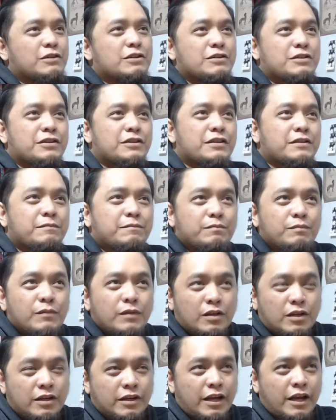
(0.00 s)
should
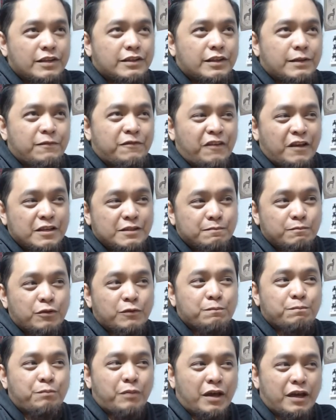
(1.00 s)
create a Facebook
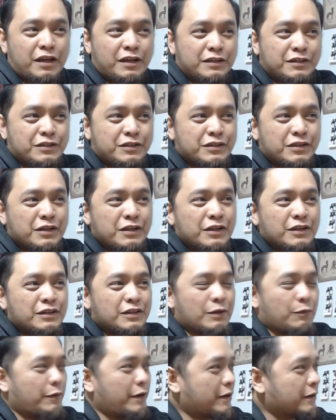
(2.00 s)
page
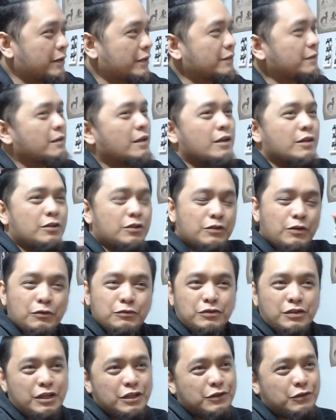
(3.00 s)
na wherein you
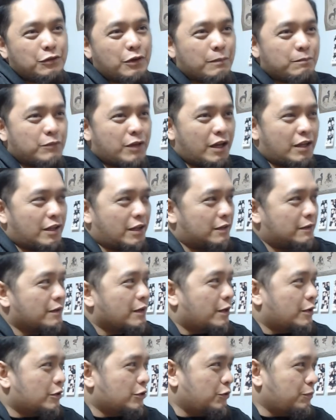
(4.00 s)
don't need to update it.
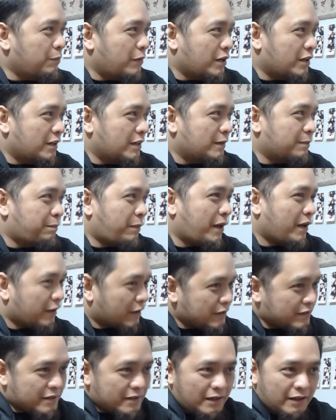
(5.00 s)
Yung mga
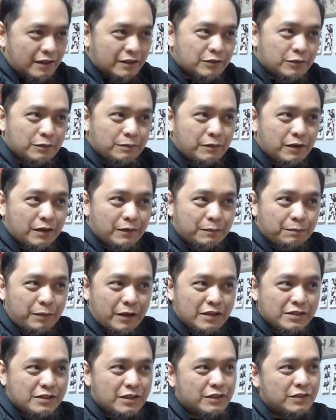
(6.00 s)
parents na lang ng mga
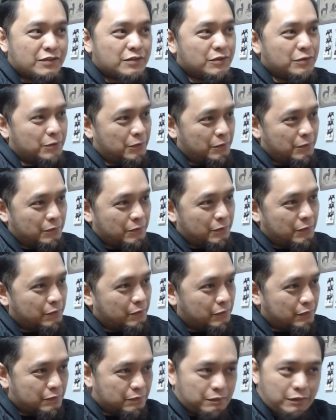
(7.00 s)
patients nyong
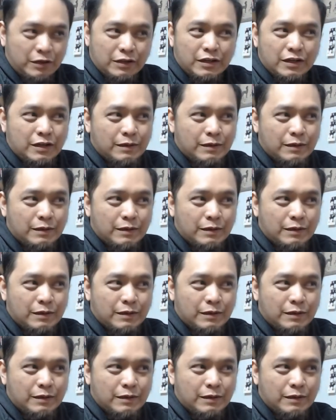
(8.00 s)
mag, uh,